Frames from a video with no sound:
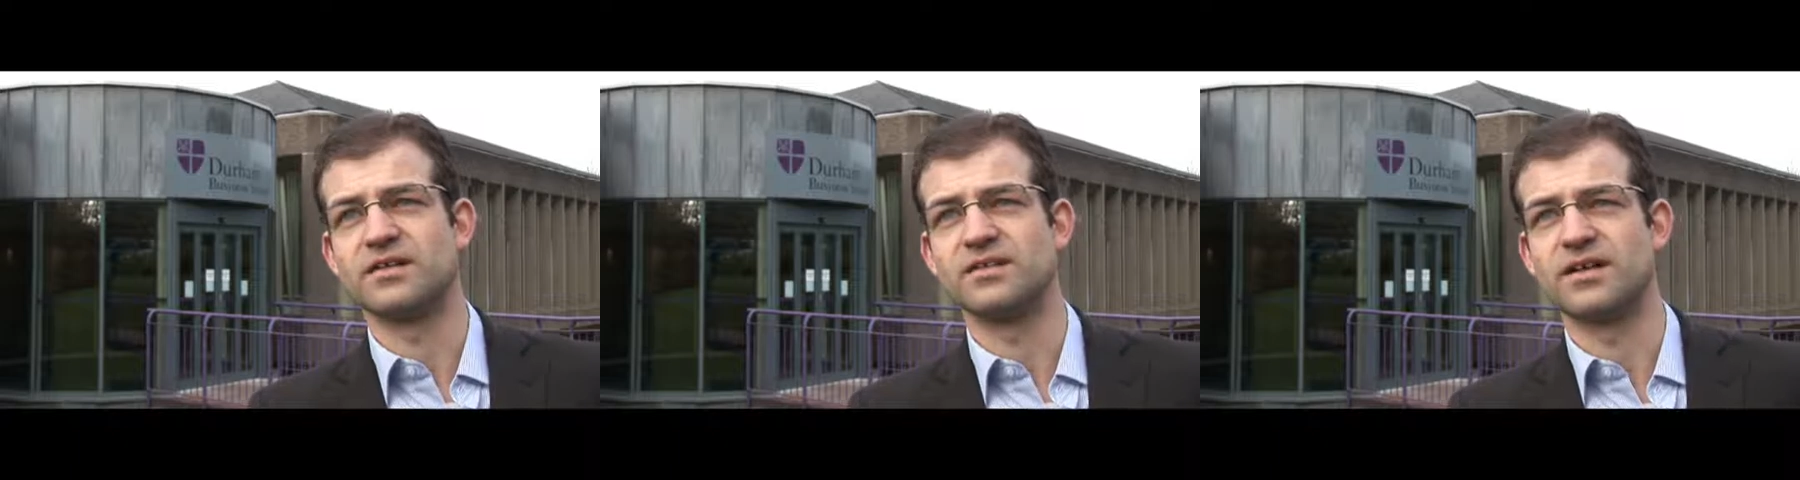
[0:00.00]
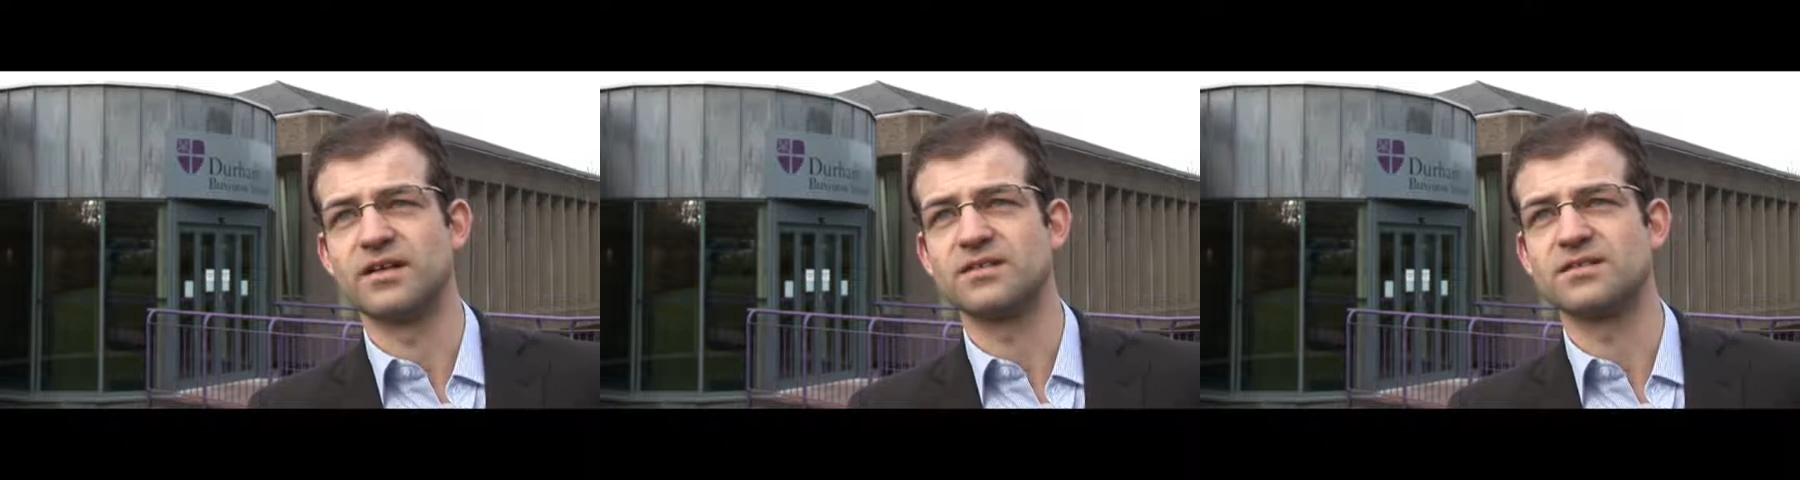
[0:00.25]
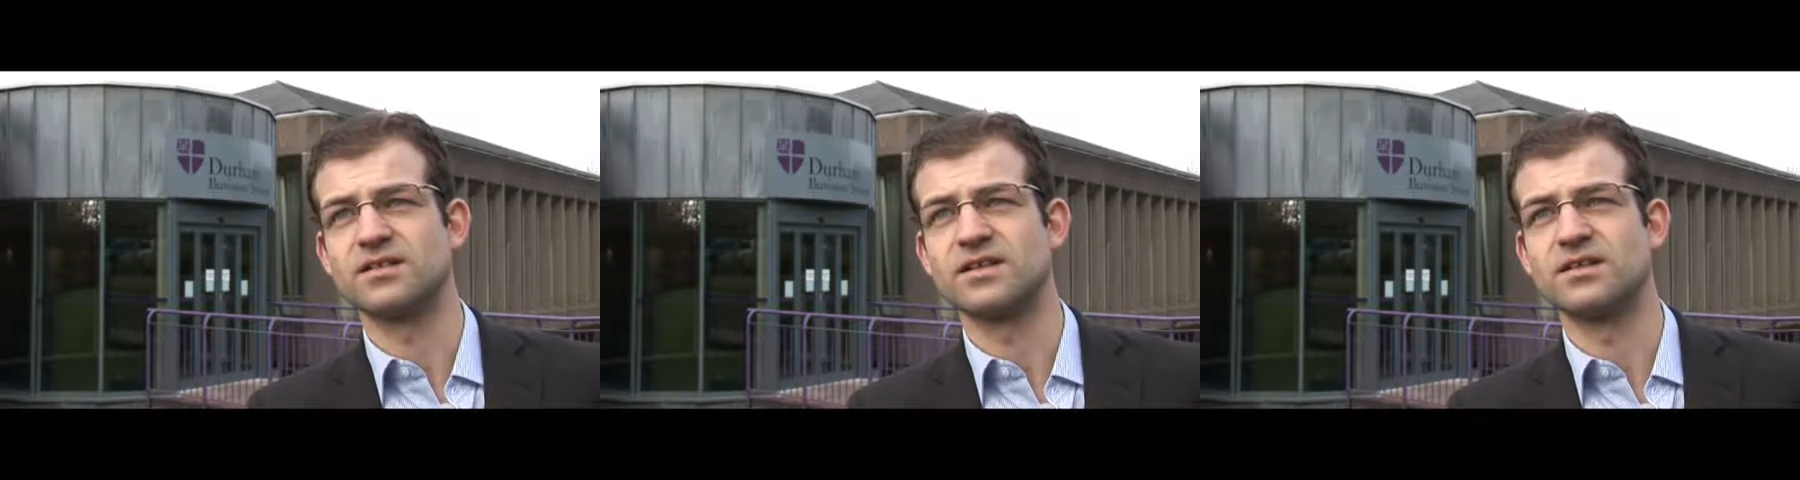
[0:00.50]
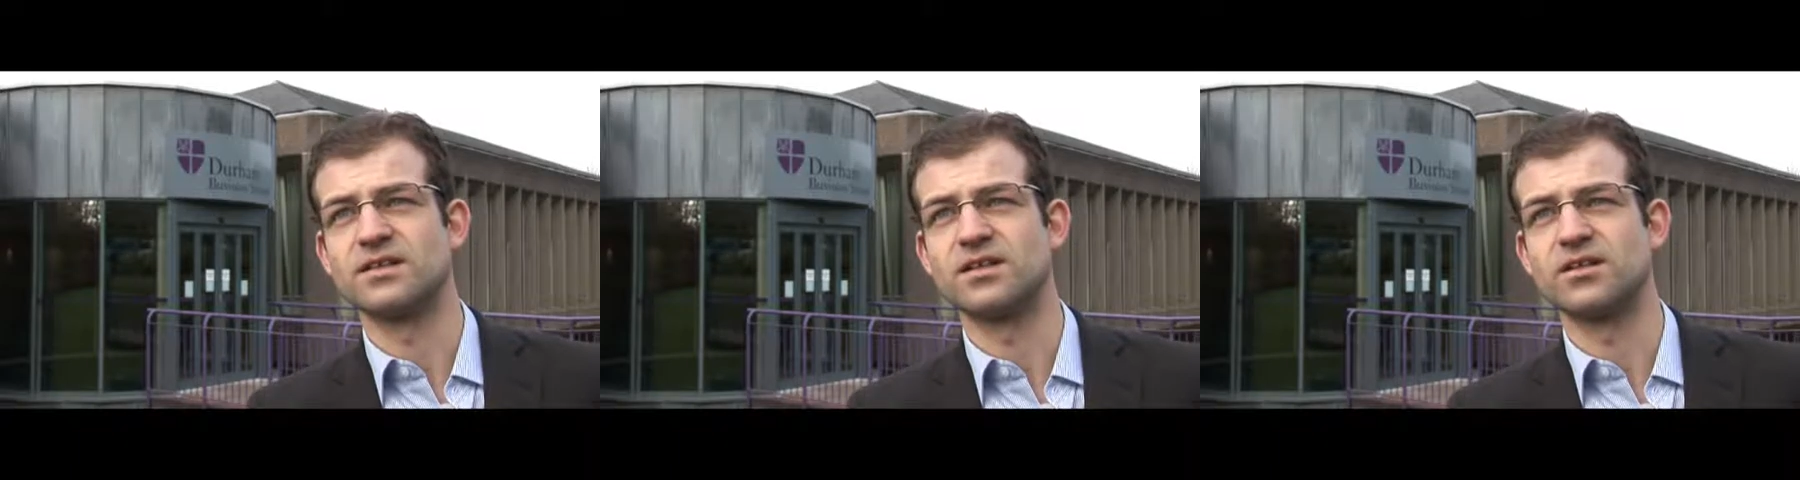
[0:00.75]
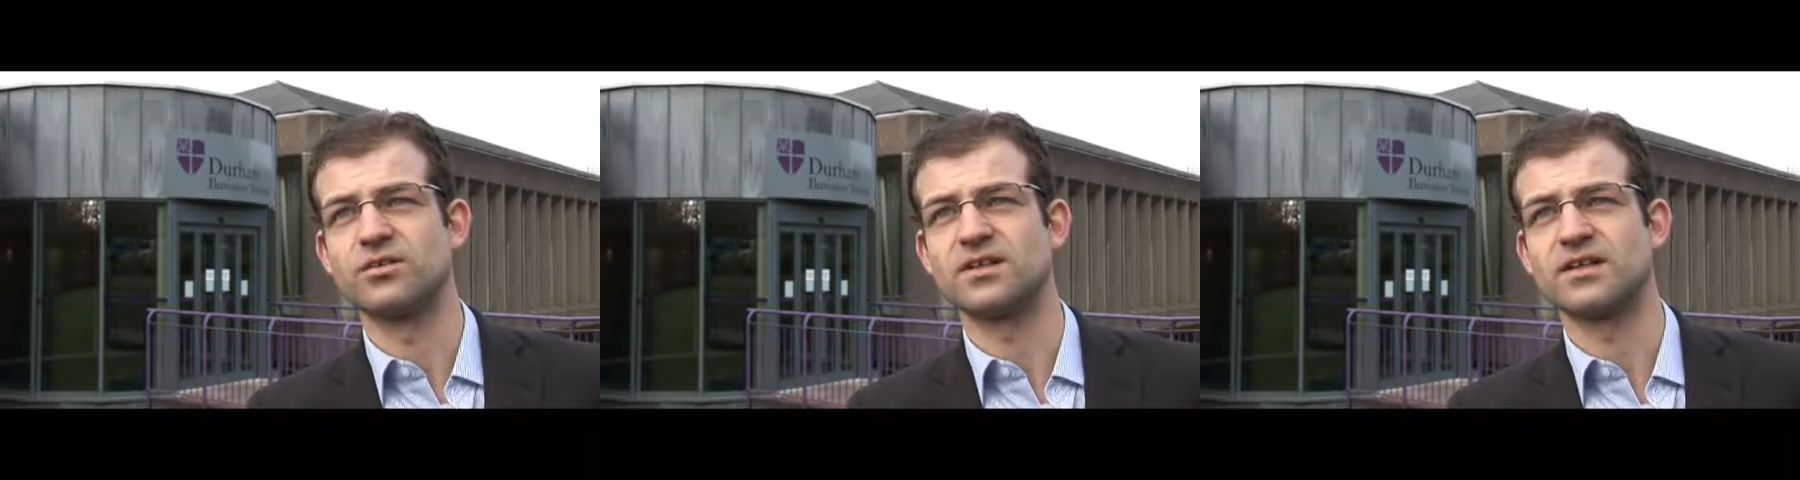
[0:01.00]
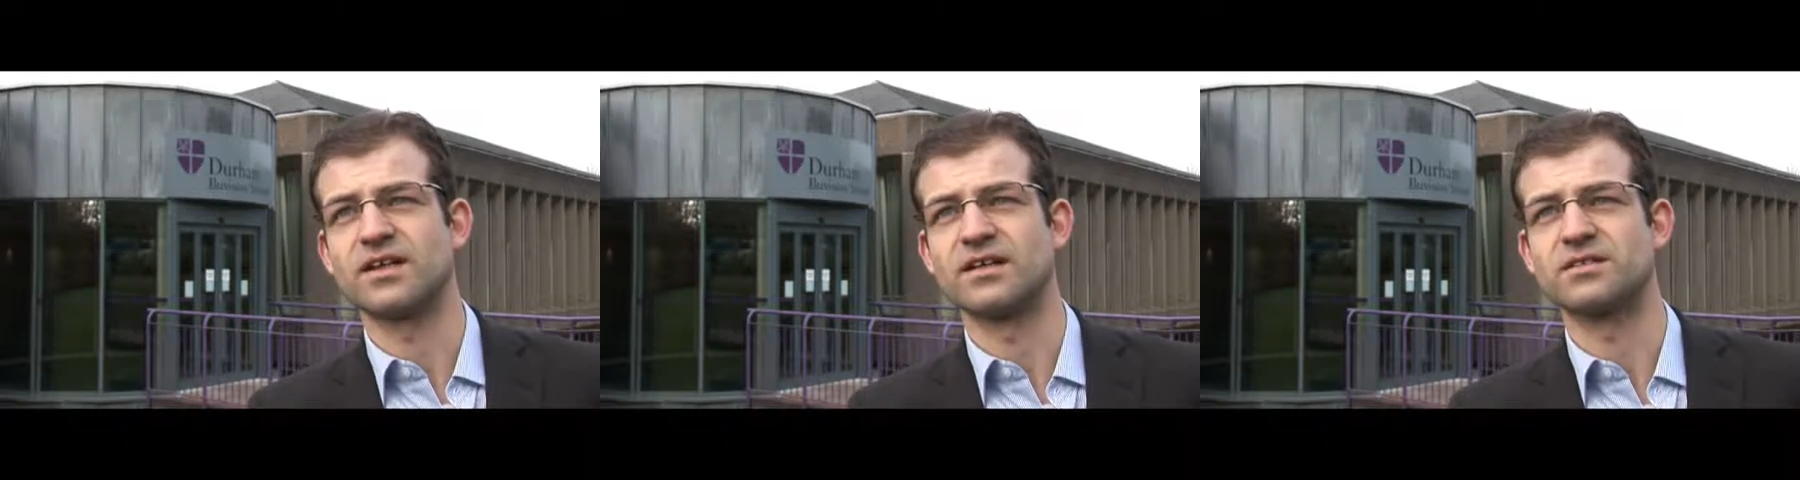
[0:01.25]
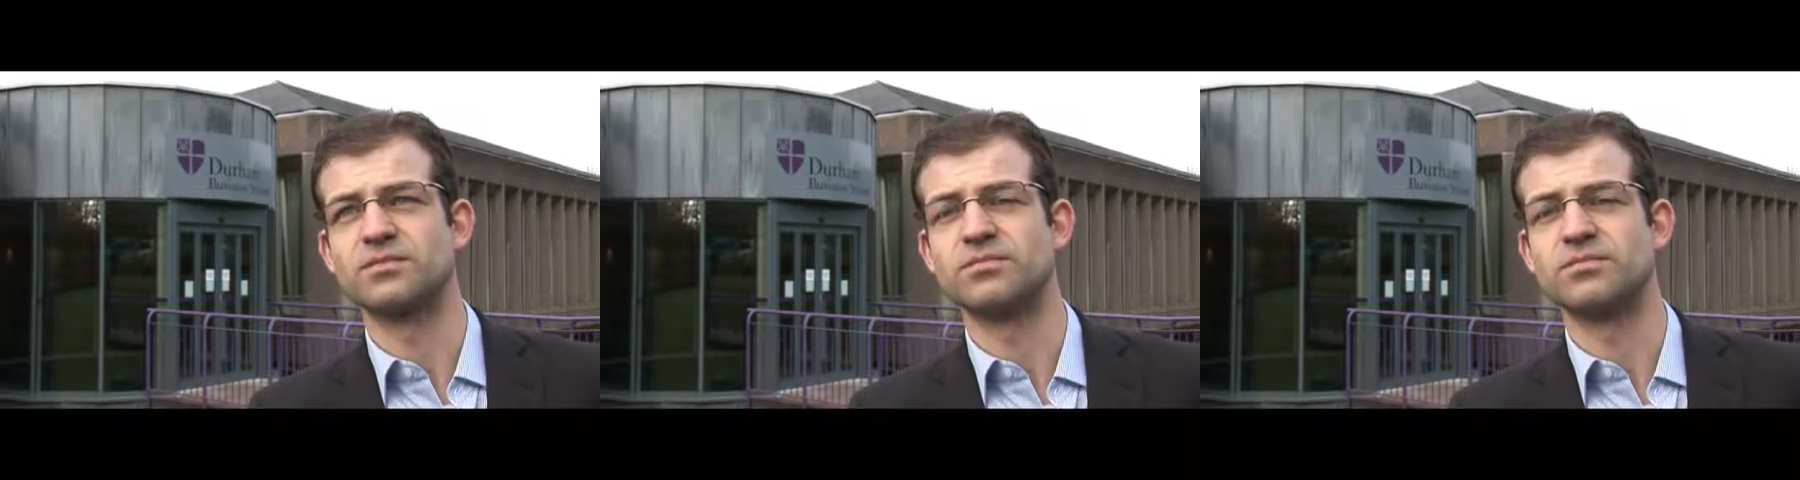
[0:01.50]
that in looking at